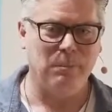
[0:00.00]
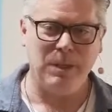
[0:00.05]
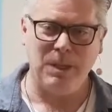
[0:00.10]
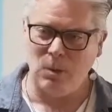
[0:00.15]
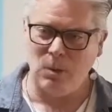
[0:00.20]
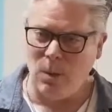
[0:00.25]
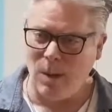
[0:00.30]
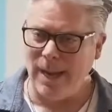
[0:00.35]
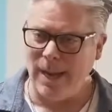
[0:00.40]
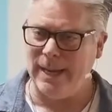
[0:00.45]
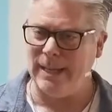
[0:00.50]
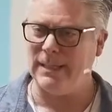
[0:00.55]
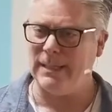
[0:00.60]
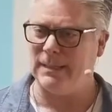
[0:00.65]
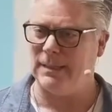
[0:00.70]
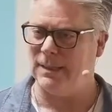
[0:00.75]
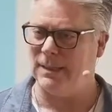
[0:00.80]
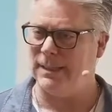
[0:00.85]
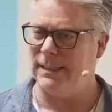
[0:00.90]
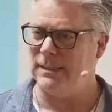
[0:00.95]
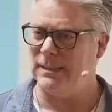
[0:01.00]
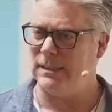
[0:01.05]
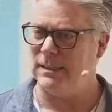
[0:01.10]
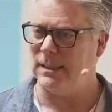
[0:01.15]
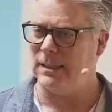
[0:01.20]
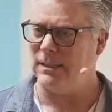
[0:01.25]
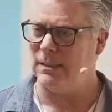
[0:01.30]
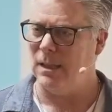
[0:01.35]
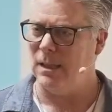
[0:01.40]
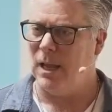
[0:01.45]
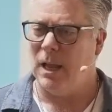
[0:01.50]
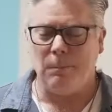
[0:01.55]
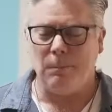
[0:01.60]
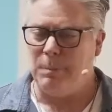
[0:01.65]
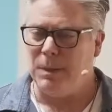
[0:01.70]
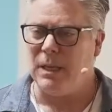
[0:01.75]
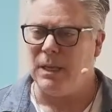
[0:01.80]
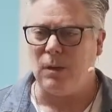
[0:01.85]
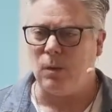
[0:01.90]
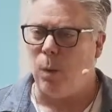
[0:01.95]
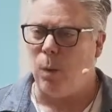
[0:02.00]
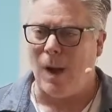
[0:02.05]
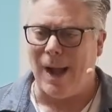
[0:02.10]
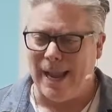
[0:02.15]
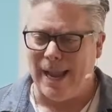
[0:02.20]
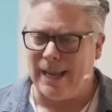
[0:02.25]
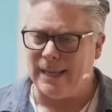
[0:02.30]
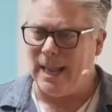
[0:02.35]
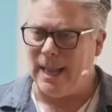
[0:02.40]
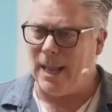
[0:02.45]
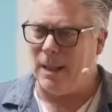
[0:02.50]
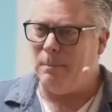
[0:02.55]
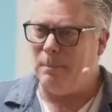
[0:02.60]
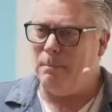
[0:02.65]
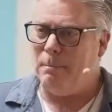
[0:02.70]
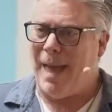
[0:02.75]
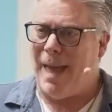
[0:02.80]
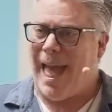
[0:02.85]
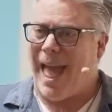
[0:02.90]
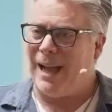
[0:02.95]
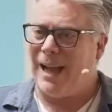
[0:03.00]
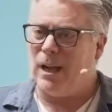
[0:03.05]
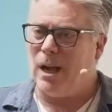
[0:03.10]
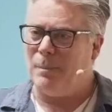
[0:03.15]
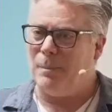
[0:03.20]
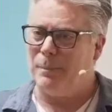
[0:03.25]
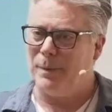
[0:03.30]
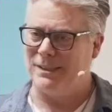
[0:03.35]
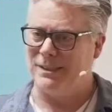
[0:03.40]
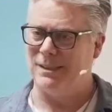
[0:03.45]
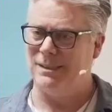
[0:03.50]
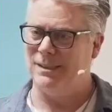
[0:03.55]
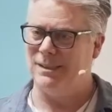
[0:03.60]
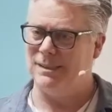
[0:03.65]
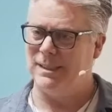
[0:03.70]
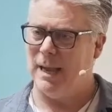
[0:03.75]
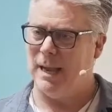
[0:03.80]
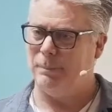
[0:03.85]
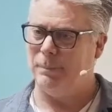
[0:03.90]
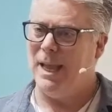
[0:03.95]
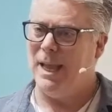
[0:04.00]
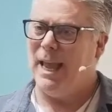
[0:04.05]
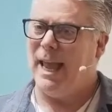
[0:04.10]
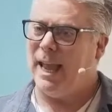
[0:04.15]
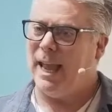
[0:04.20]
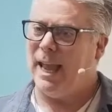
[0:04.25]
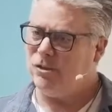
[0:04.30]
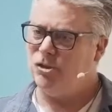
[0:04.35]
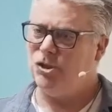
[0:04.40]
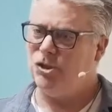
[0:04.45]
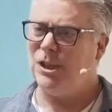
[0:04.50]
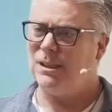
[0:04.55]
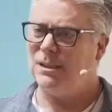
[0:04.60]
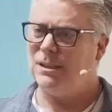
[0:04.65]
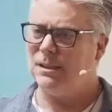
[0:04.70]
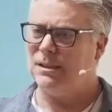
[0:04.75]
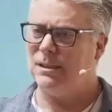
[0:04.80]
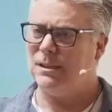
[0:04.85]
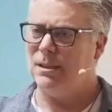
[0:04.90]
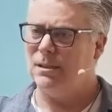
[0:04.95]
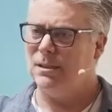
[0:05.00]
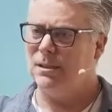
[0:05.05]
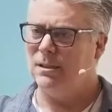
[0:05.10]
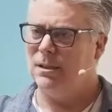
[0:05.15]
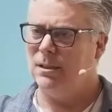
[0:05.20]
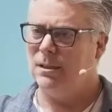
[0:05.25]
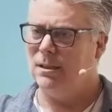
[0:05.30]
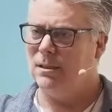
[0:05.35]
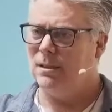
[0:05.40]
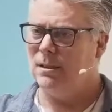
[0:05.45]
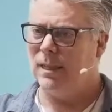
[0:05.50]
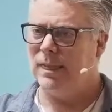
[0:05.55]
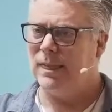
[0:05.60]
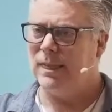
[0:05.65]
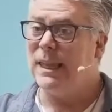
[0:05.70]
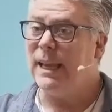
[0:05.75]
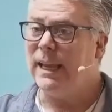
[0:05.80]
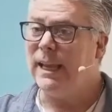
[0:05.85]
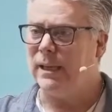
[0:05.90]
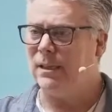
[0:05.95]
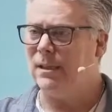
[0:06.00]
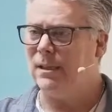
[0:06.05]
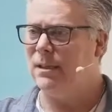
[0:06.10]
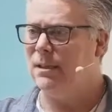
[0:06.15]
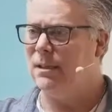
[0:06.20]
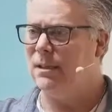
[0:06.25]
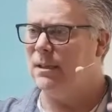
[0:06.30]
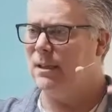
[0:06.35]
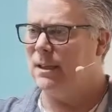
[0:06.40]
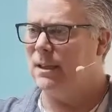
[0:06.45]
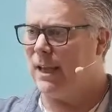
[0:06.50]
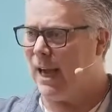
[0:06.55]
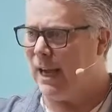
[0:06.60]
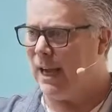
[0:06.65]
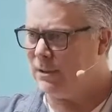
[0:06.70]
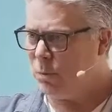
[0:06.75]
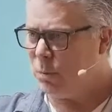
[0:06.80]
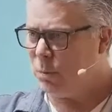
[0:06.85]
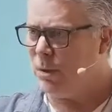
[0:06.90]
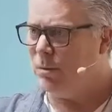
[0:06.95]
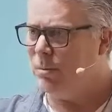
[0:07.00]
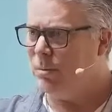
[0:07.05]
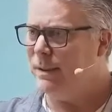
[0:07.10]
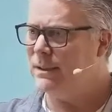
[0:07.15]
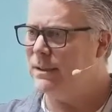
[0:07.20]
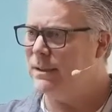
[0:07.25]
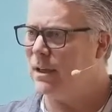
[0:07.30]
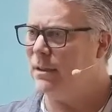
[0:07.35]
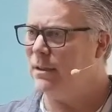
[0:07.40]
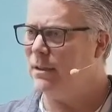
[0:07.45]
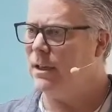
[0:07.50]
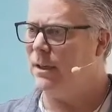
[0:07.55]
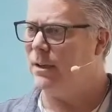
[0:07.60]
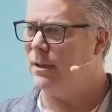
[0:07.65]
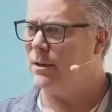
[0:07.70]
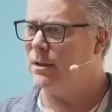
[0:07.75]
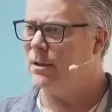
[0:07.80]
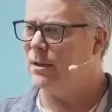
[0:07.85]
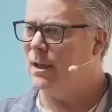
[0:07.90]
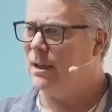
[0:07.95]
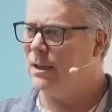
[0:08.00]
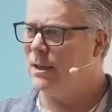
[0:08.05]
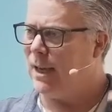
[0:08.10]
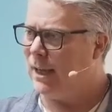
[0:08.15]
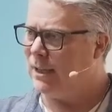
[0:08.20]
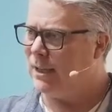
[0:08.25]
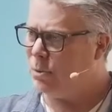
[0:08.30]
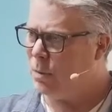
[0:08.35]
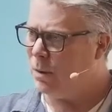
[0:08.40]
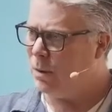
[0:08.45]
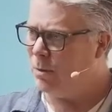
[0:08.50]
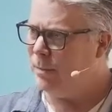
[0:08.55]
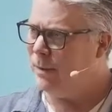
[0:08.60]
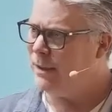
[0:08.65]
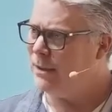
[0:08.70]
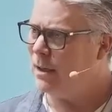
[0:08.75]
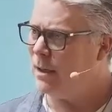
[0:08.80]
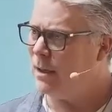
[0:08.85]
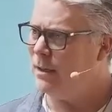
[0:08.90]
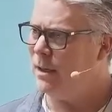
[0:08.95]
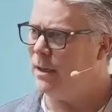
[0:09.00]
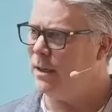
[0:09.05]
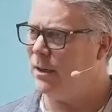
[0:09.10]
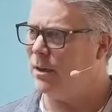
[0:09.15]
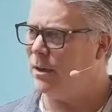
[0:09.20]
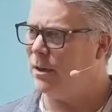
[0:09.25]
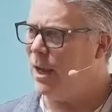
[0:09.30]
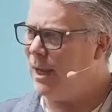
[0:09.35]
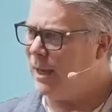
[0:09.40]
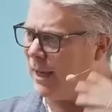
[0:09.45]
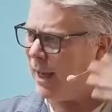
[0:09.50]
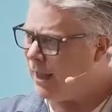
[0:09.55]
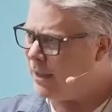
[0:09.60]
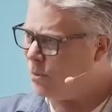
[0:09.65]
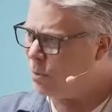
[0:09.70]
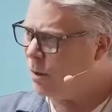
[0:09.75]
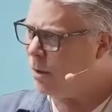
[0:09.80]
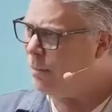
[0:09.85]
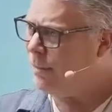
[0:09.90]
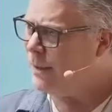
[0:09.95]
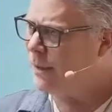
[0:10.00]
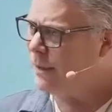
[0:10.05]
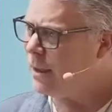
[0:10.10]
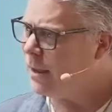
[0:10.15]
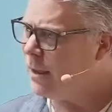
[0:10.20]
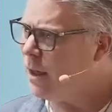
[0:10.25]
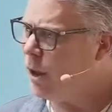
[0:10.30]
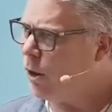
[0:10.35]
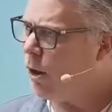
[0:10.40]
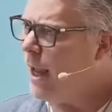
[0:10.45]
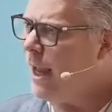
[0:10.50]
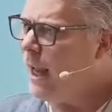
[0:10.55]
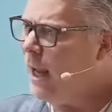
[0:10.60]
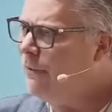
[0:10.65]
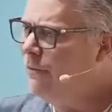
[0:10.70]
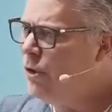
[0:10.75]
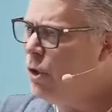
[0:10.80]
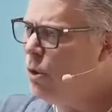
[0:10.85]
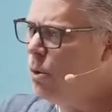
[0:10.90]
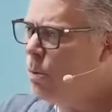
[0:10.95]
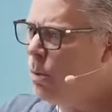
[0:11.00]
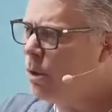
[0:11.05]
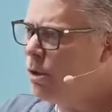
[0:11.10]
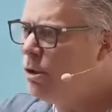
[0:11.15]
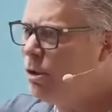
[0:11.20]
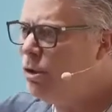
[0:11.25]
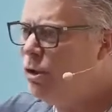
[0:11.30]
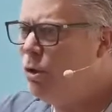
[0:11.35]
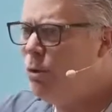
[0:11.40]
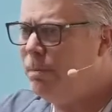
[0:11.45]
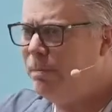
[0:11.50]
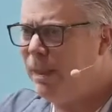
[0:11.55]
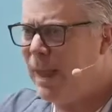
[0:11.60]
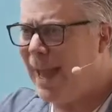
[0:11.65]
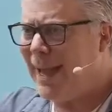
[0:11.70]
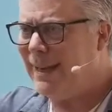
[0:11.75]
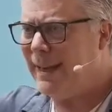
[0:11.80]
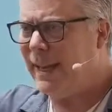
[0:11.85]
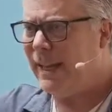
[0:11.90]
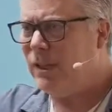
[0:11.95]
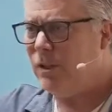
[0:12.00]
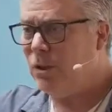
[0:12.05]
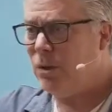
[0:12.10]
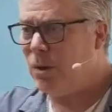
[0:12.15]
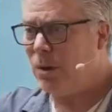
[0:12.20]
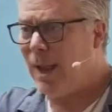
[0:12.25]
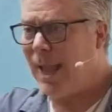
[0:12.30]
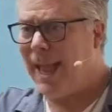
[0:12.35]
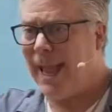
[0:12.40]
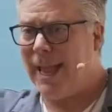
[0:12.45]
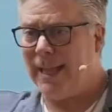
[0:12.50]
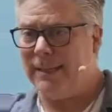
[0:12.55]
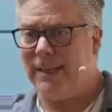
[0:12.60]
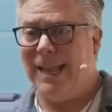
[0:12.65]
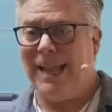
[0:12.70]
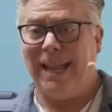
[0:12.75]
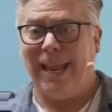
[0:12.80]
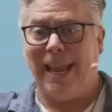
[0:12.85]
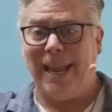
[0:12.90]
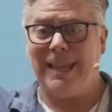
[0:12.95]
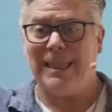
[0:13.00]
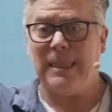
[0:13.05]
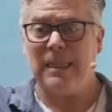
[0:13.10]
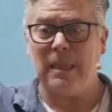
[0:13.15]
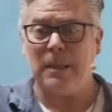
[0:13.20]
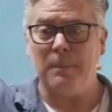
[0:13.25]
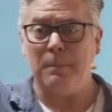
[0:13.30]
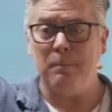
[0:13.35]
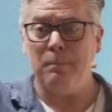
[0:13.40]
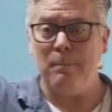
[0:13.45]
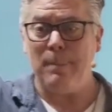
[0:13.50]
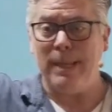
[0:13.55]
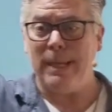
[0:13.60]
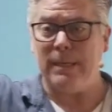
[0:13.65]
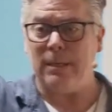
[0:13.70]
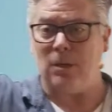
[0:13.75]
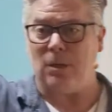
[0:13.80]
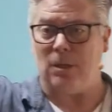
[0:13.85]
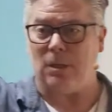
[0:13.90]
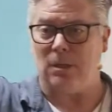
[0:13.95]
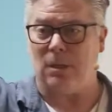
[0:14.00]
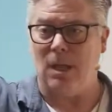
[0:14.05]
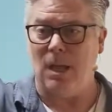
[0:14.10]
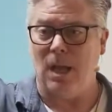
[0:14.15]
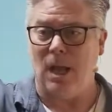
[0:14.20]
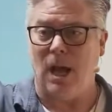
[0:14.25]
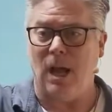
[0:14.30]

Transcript: Be quiet and listen. Be quiet and back up a step. And just think, God's will be done here. God's will be done here. God's will be done here. If you will loop that in your head, in the middle